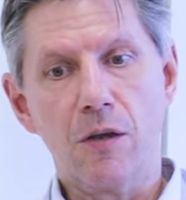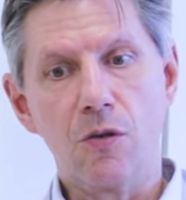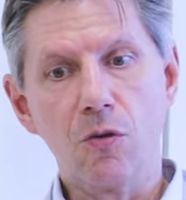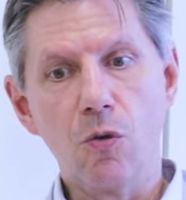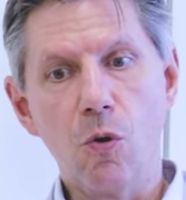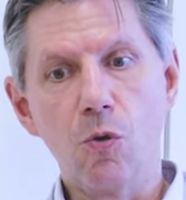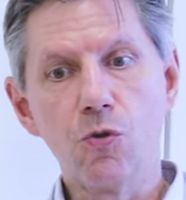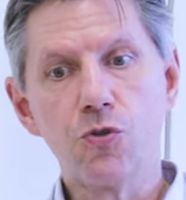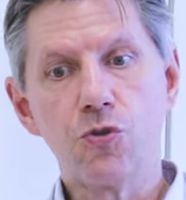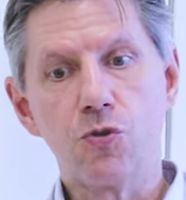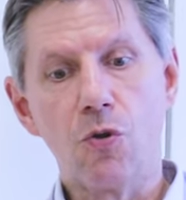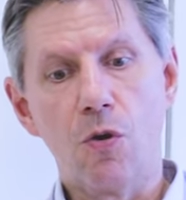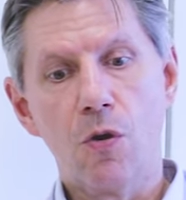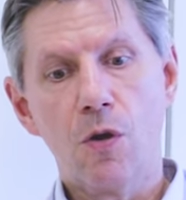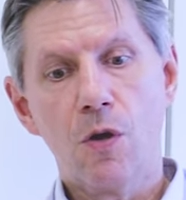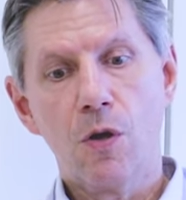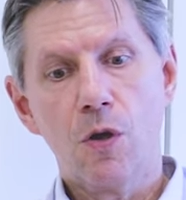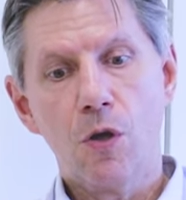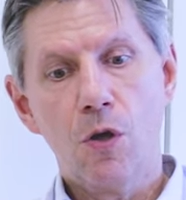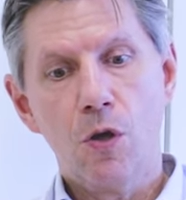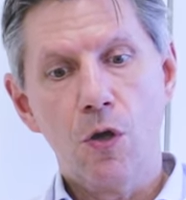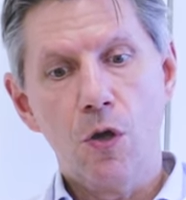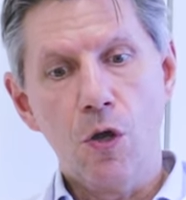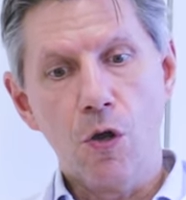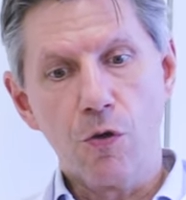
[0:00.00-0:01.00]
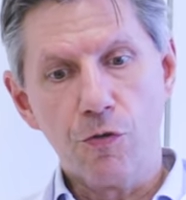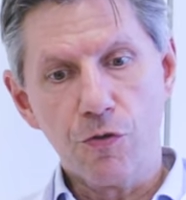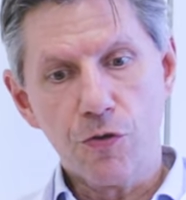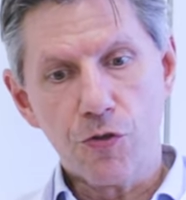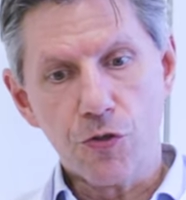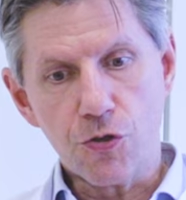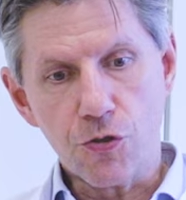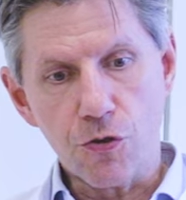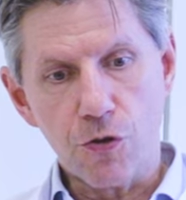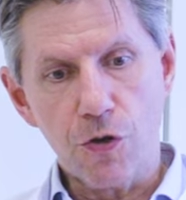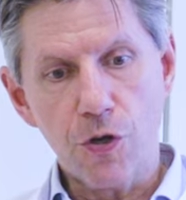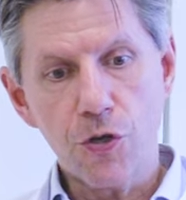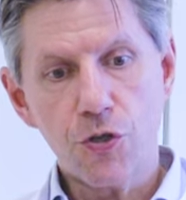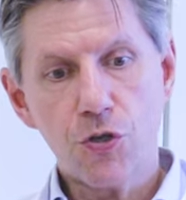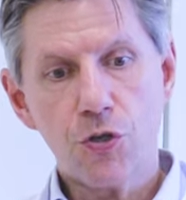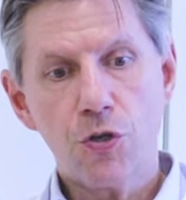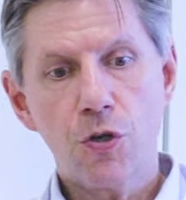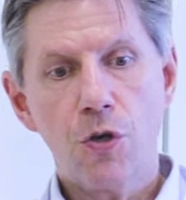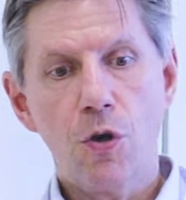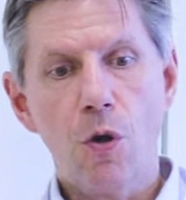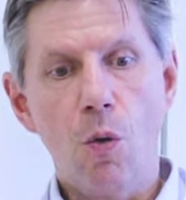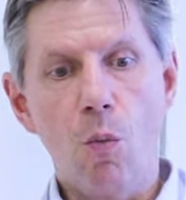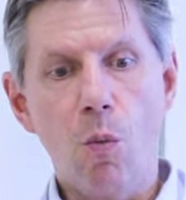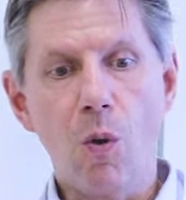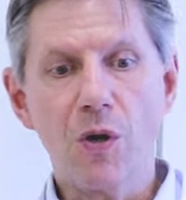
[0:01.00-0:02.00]
can also
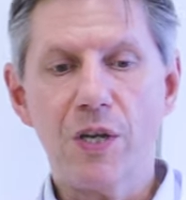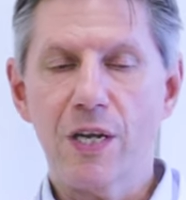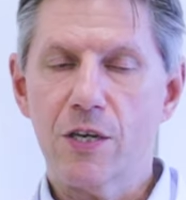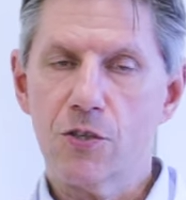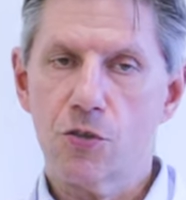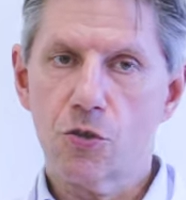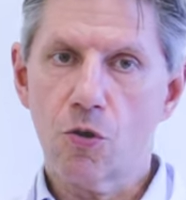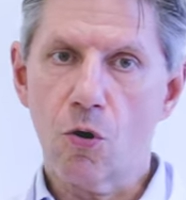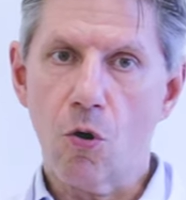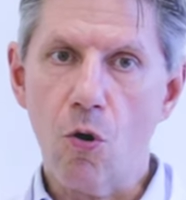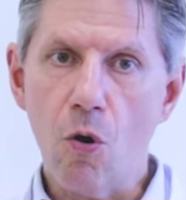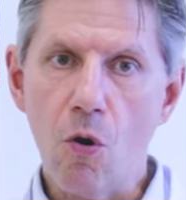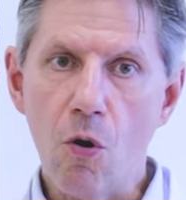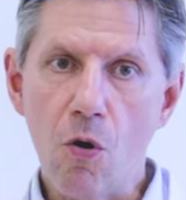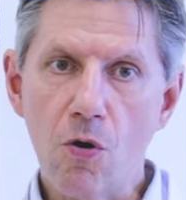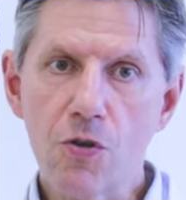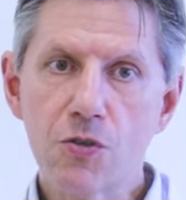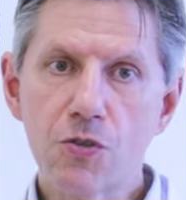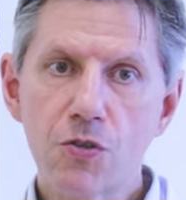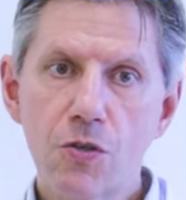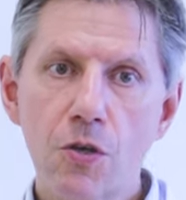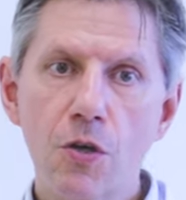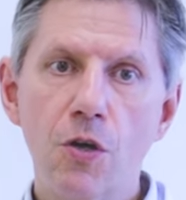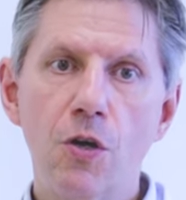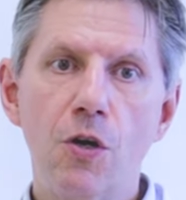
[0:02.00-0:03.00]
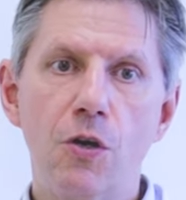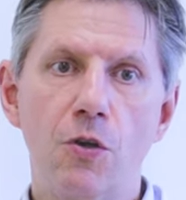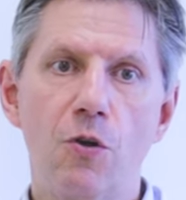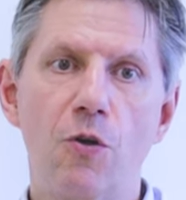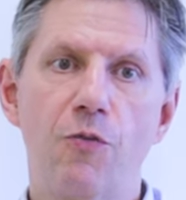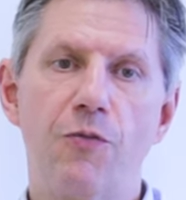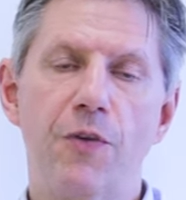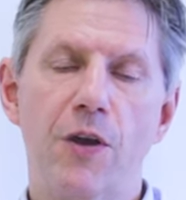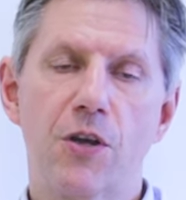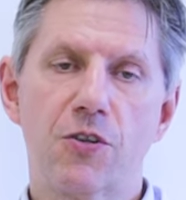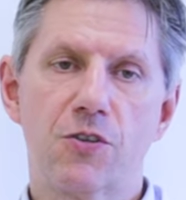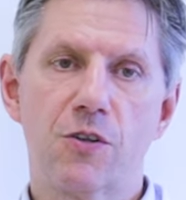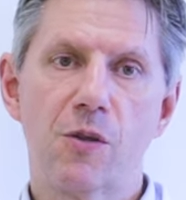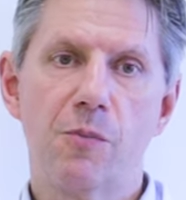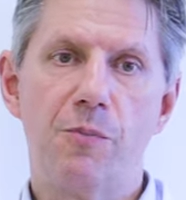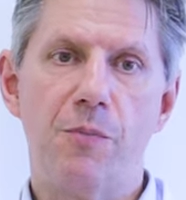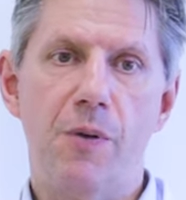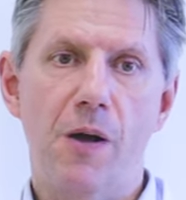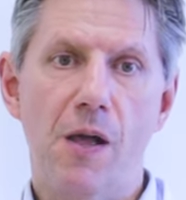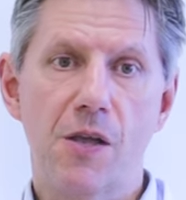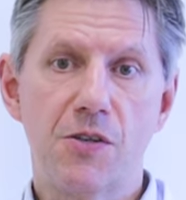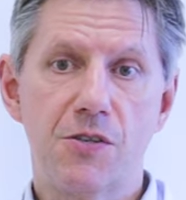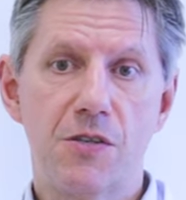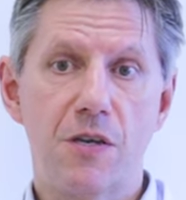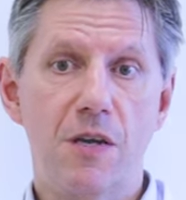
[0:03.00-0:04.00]
research what has caused your facial
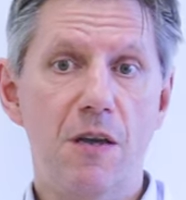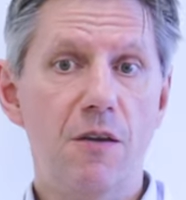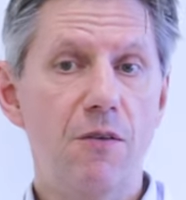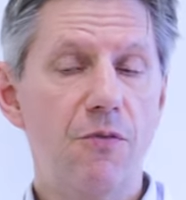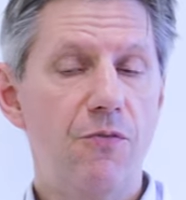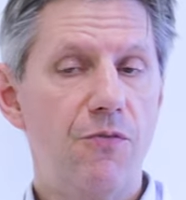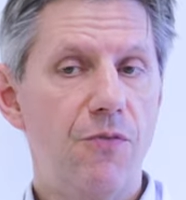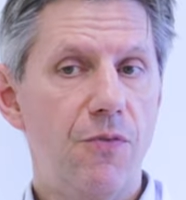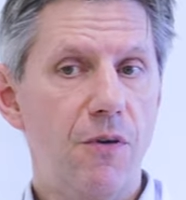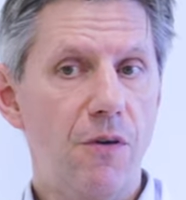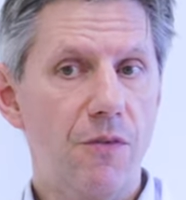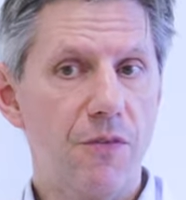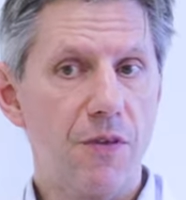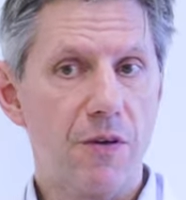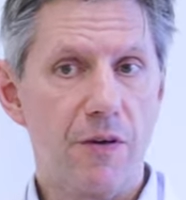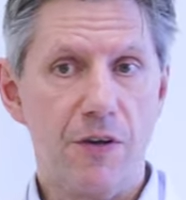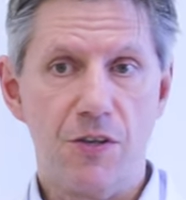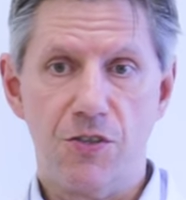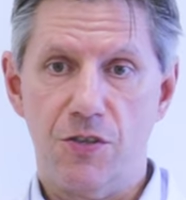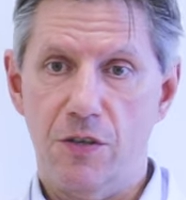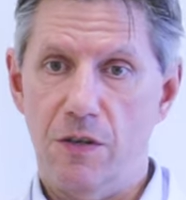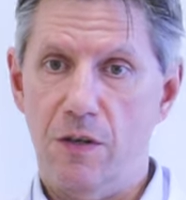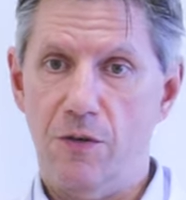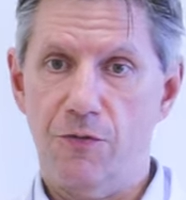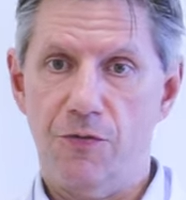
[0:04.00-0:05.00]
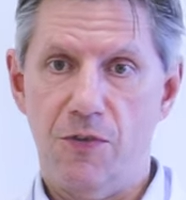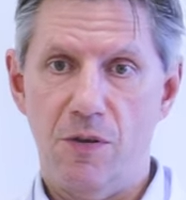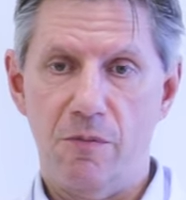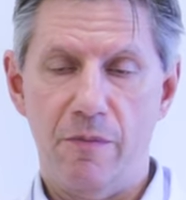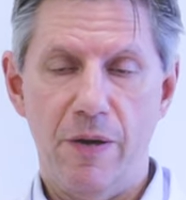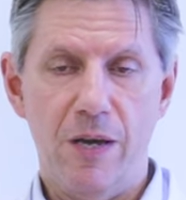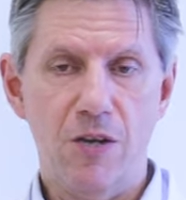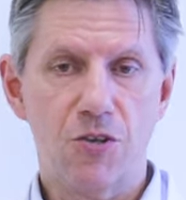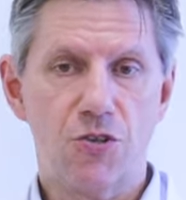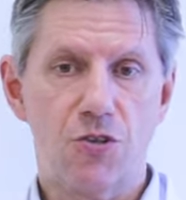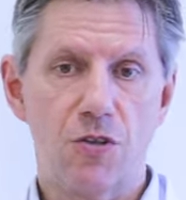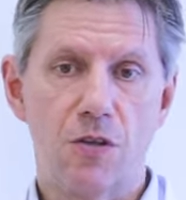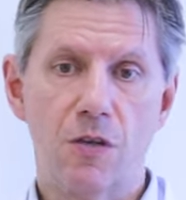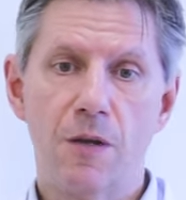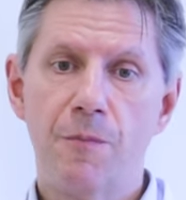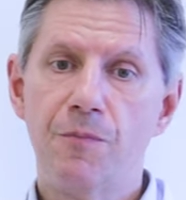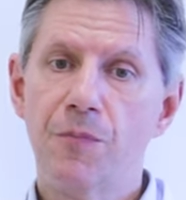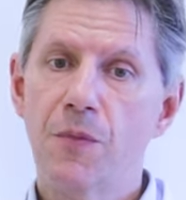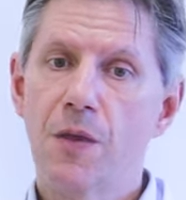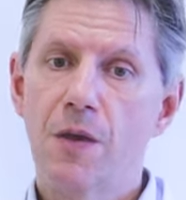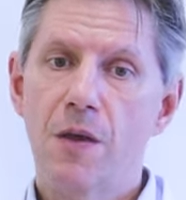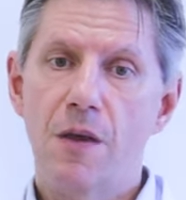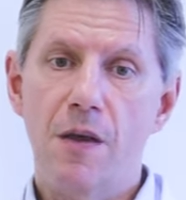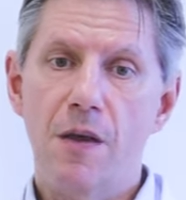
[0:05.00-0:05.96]
palsy, if there is an inflammation,